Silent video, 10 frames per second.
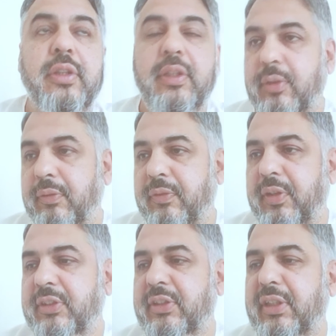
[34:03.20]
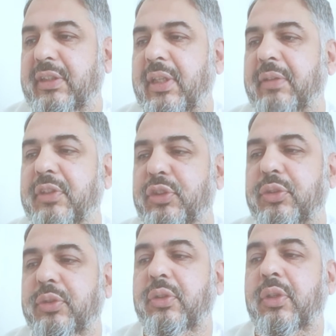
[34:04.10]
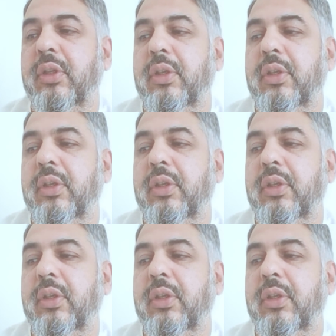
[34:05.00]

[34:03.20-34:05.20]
the sort of first things that we do